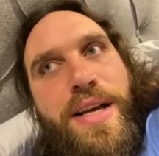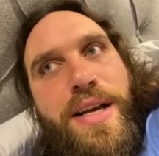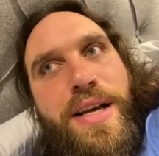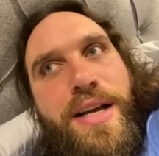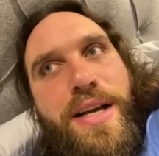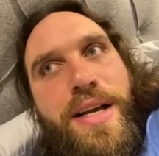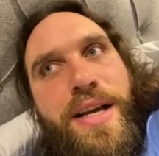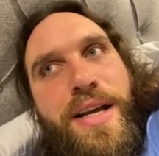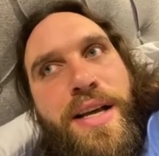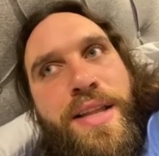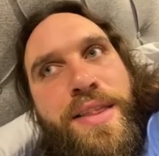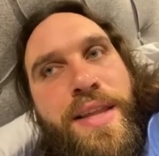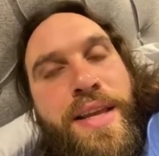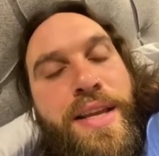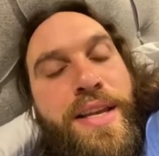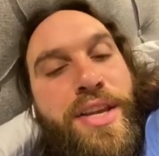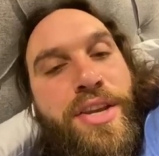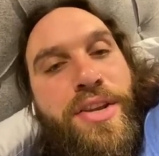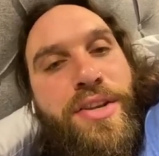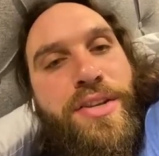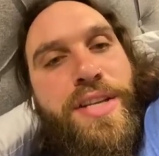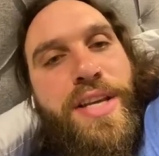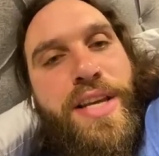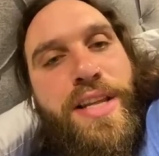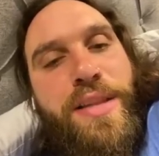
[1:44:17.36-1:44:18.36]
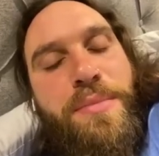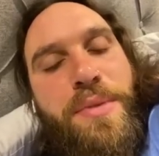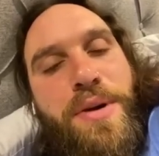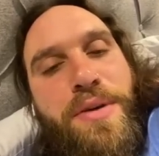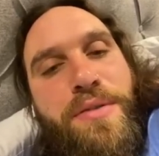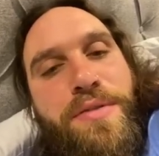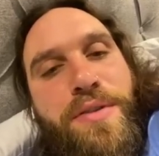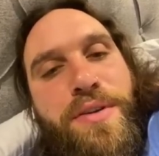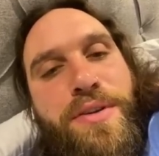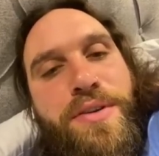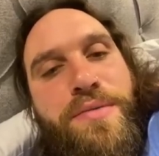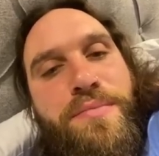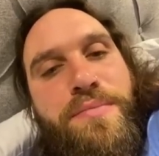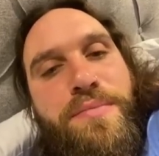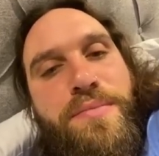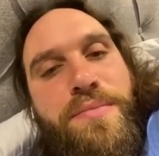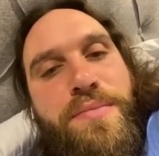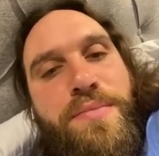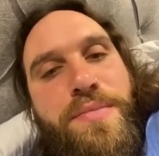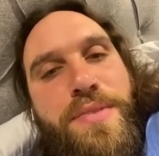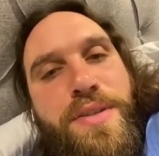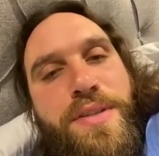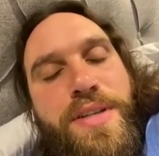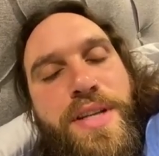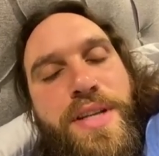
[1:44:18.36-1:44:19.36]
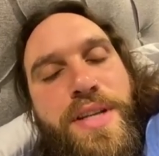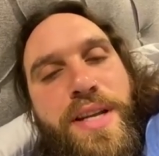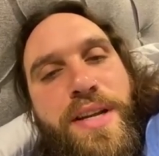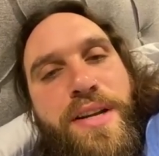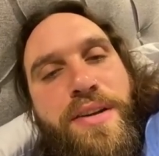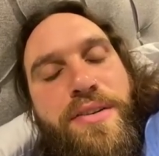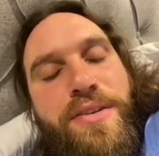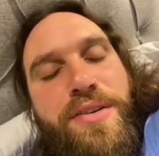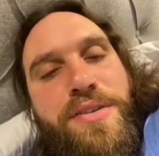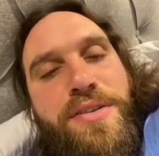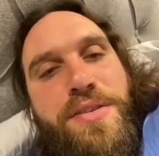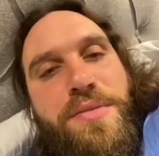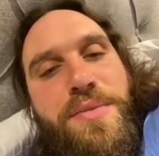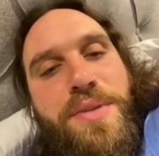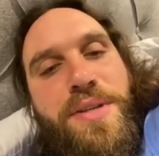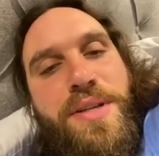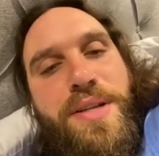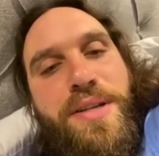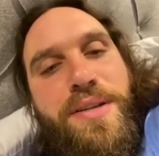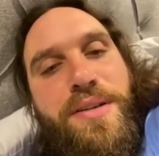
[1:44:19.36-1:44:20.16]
and then you could take them out for dinner or something like